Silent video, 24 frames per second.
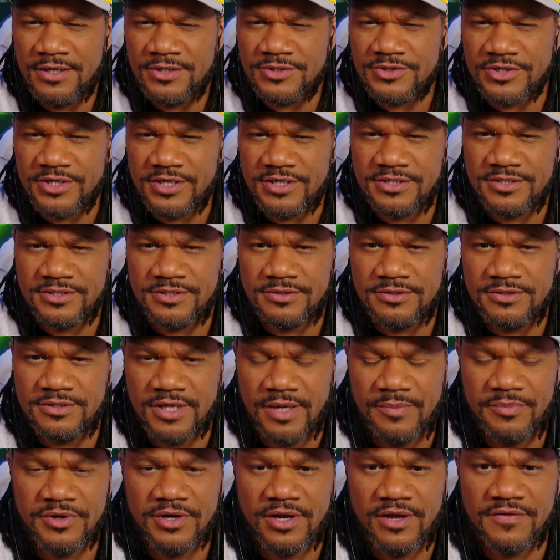So they're
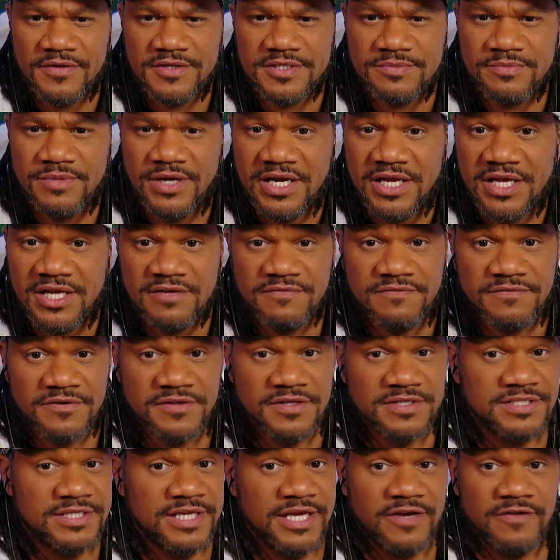dumping all this money in for
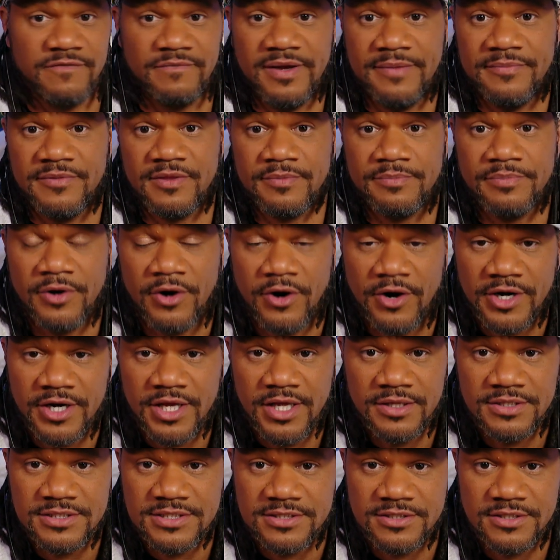the sake of maybe the
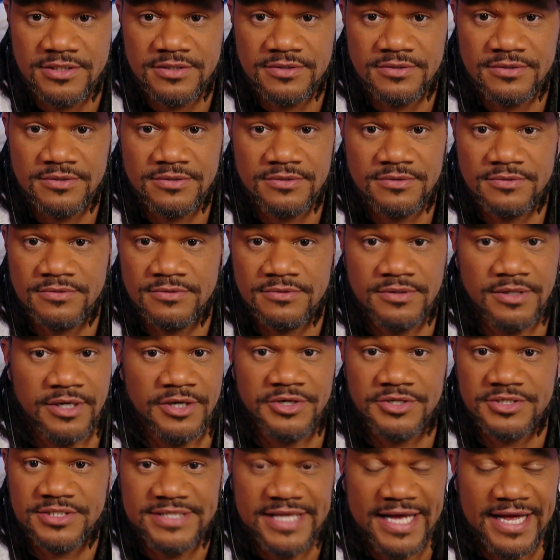party still
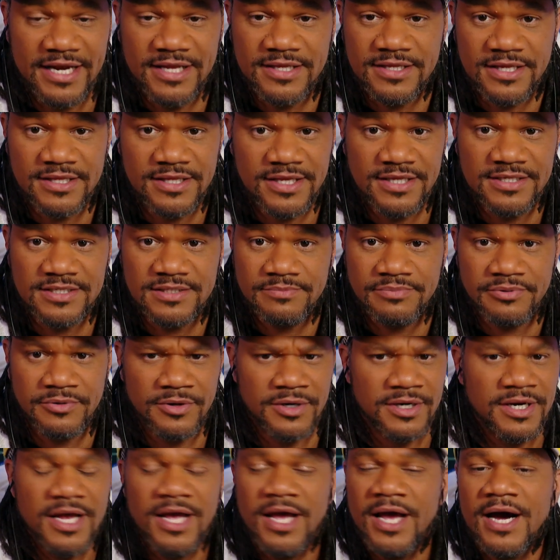understanding that they
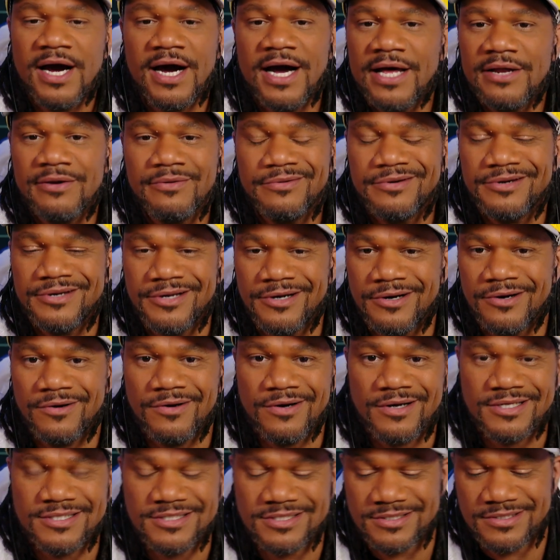support. I don't
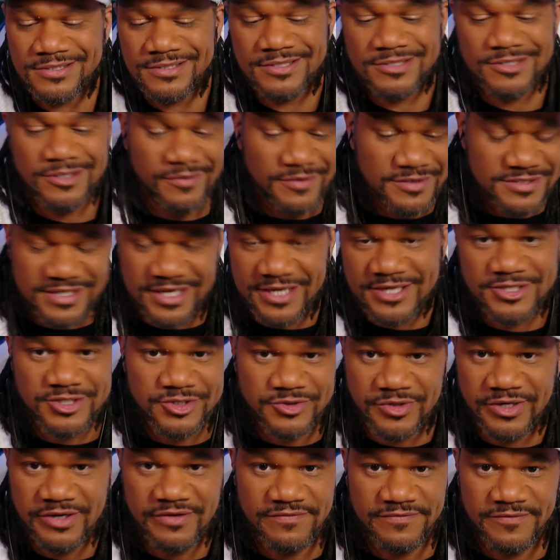know, because it's always like a
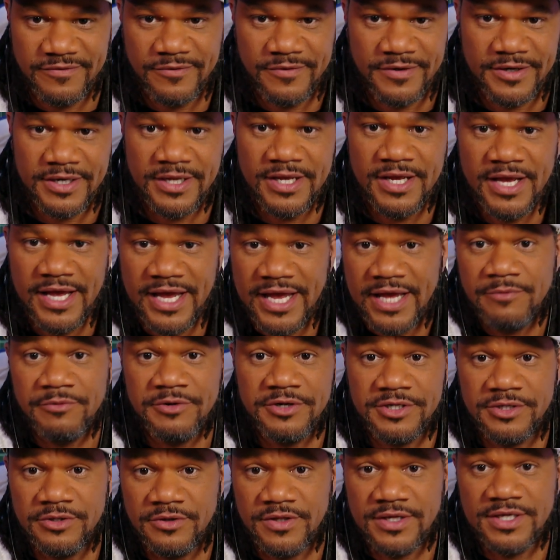straightforward, hey,
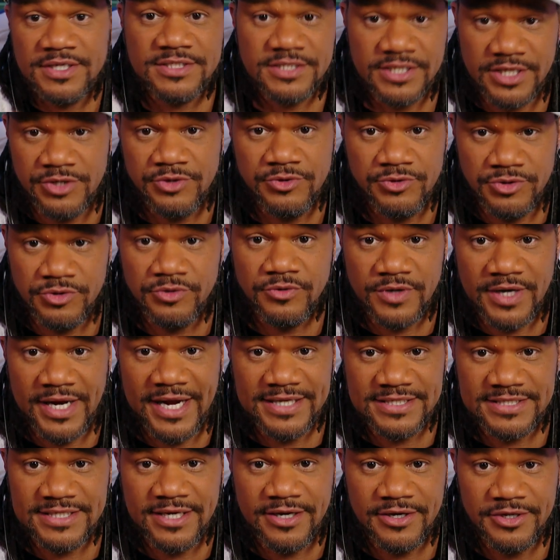we do this and you do what
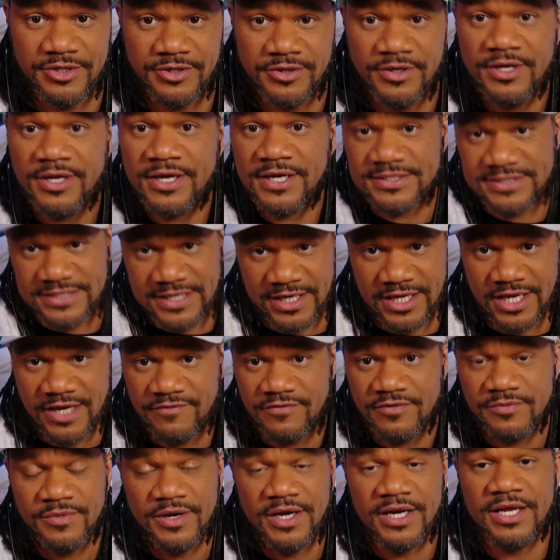I tell you, because I
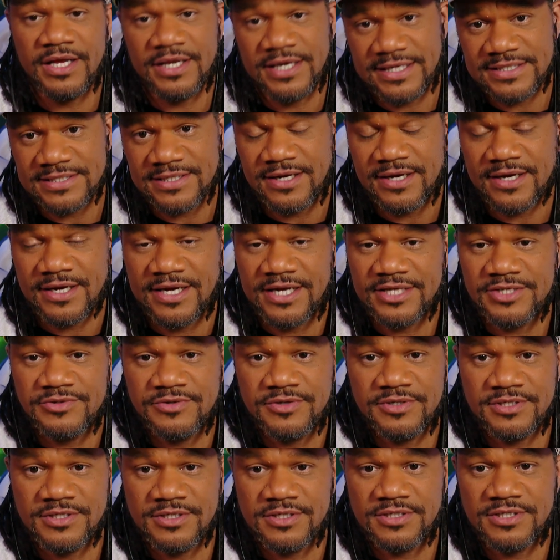gave you money and that's how I got
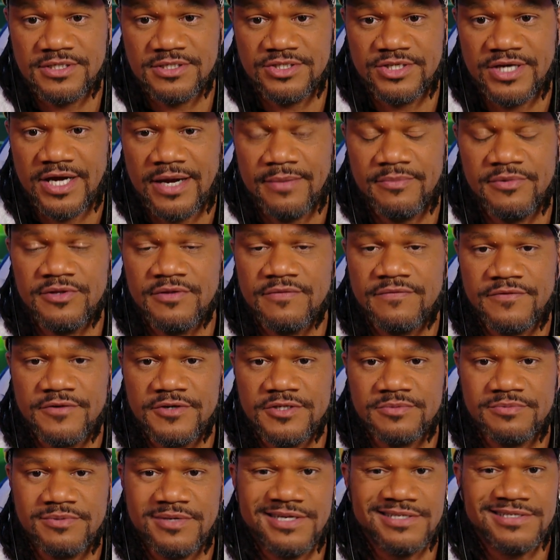you into this job in the
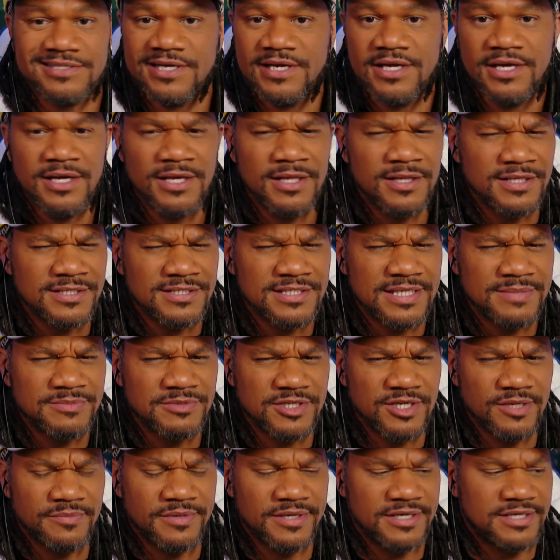first place. This seems
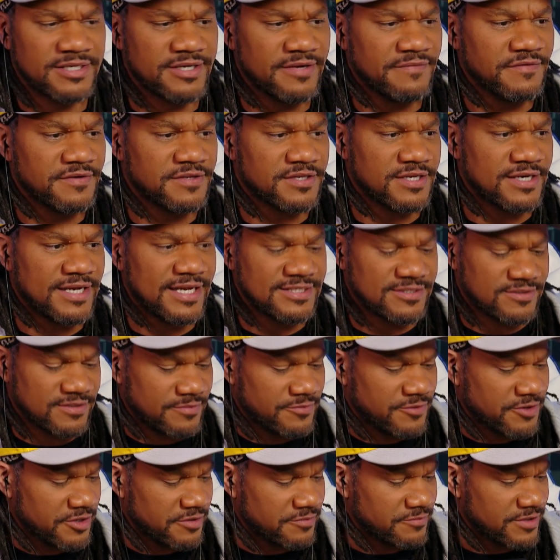a little bit different than that. So
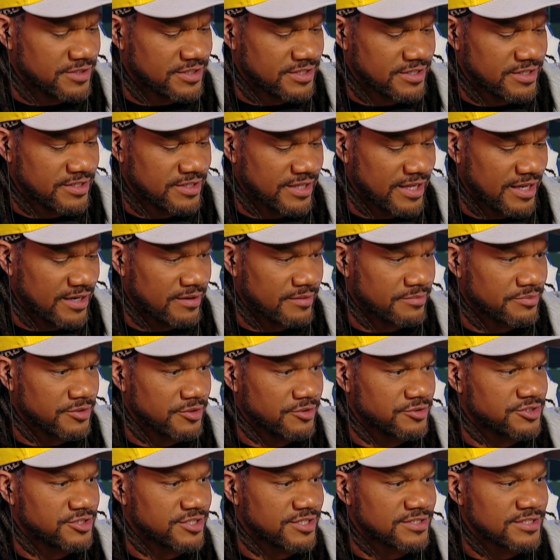I'm wondering what that
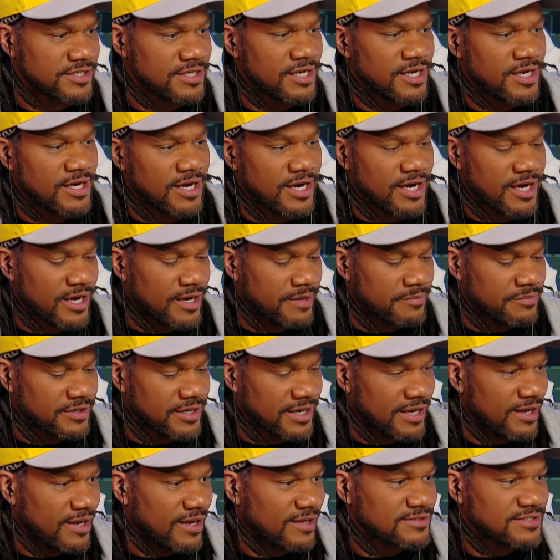approach is. But
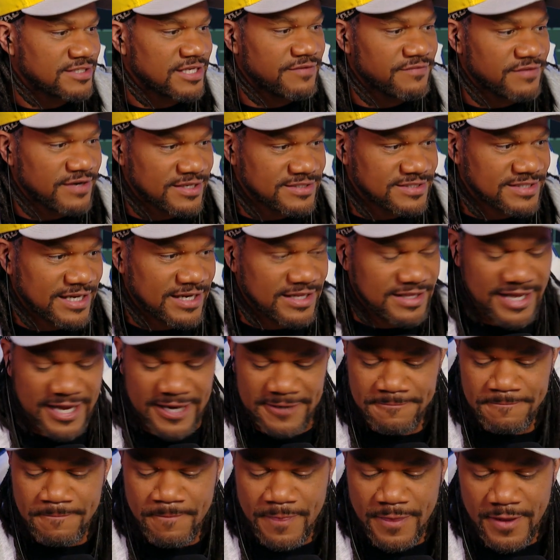even outside of
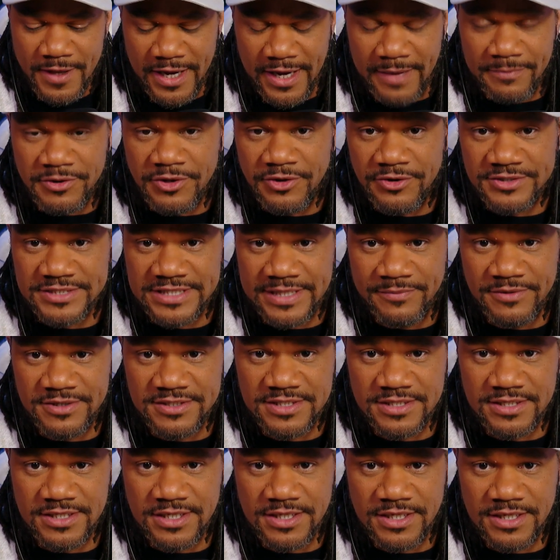that, I'm curious how
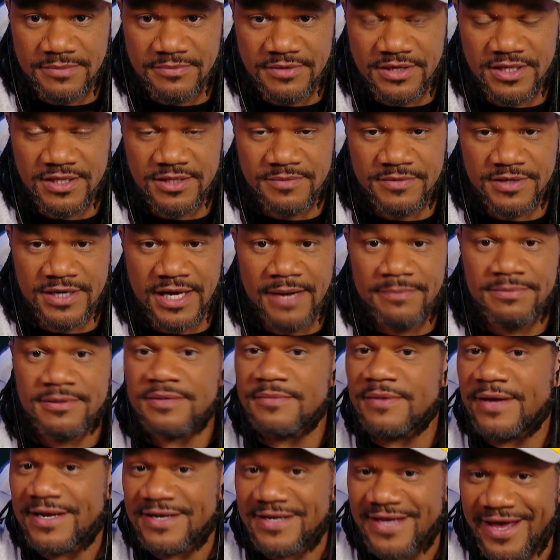much the money the Monopoly
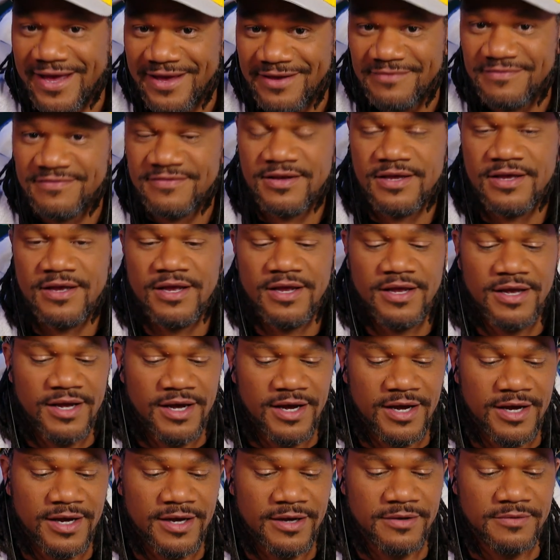man gave
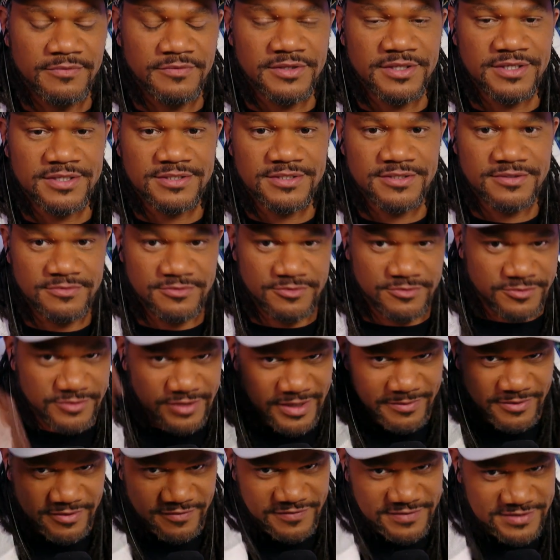with his
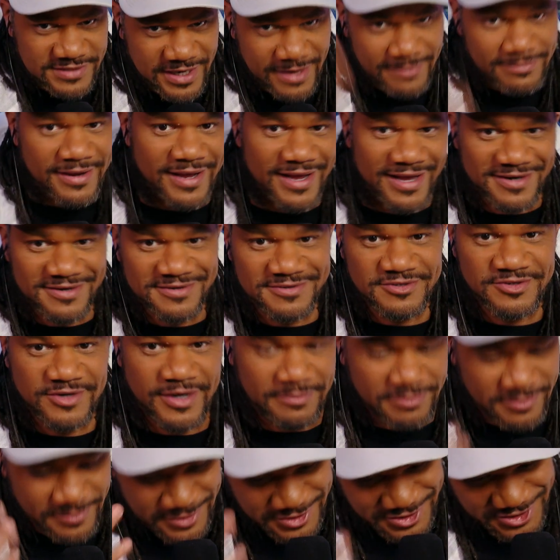dropped off his top hat and
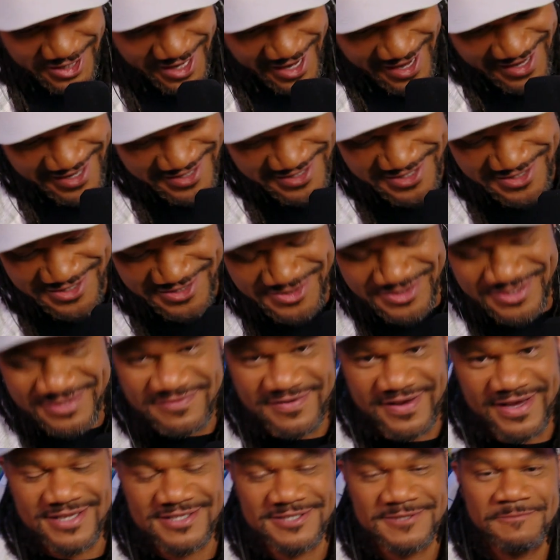dropped a bunch of cash into
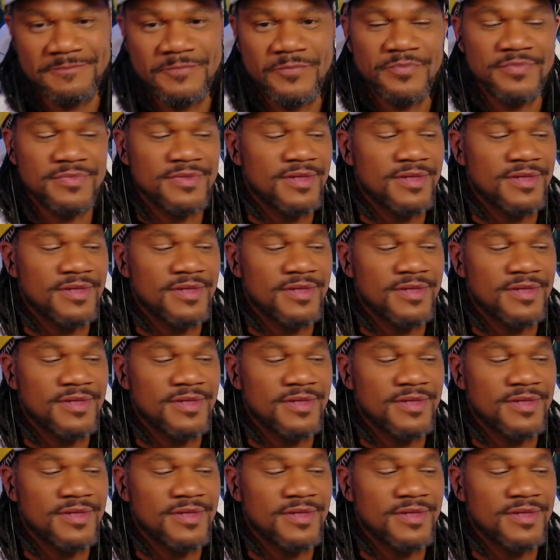his face.